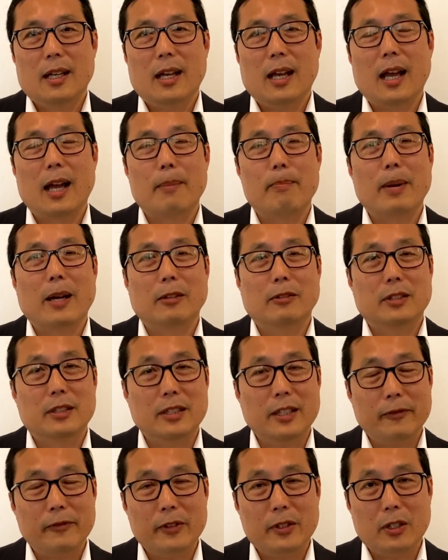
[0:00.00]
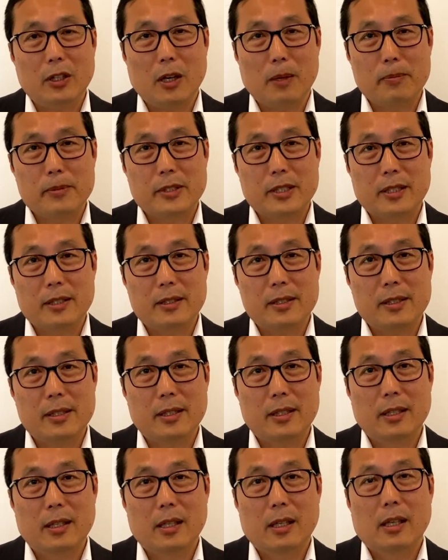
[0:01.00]
about the different
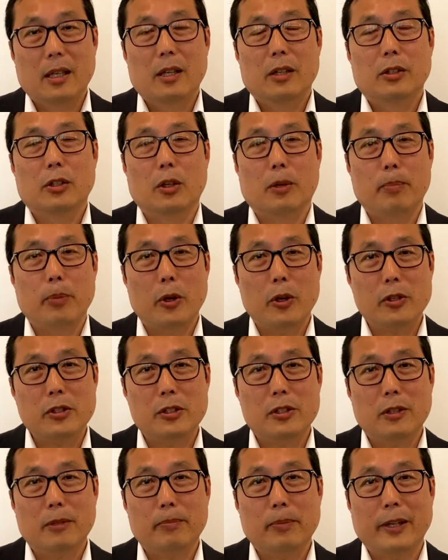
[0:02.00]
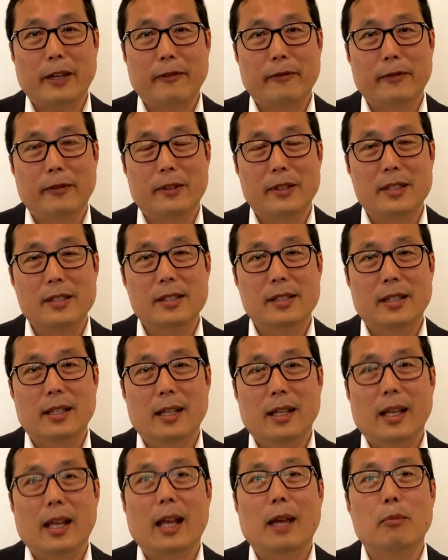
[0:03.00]
options, your personal preference,
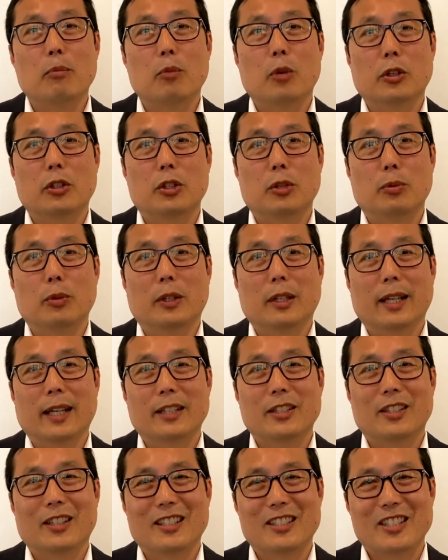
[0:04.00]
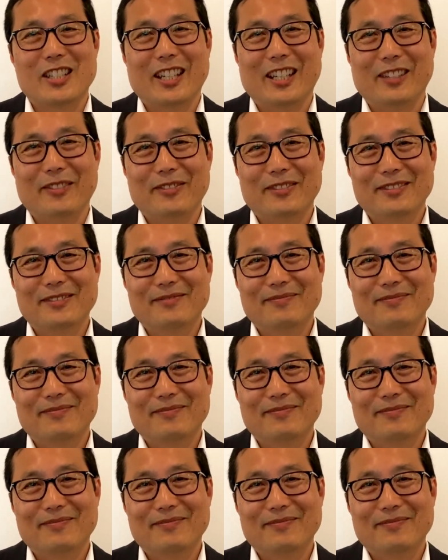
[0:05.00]
and what you would like to achieve.